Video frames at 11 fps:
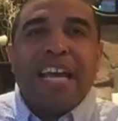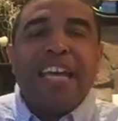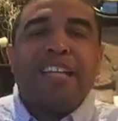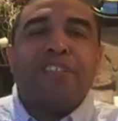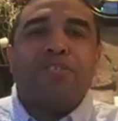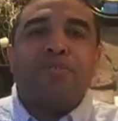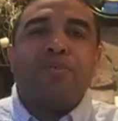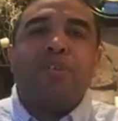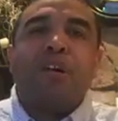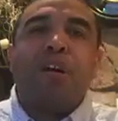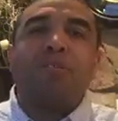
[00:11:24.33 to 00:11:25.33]
is to
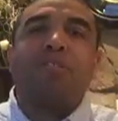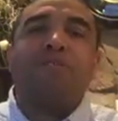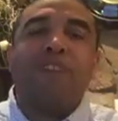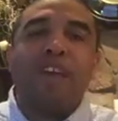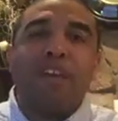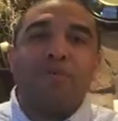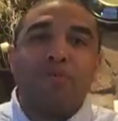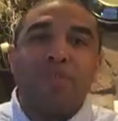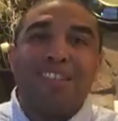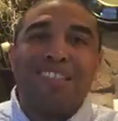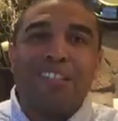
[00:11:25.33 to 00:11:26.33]
cultivate
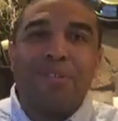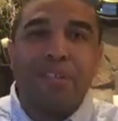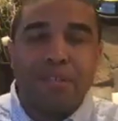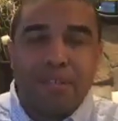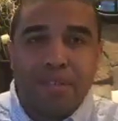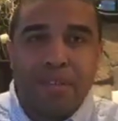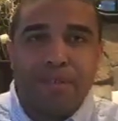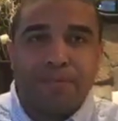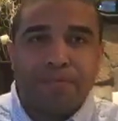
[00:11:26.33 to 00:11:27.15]
resiliency.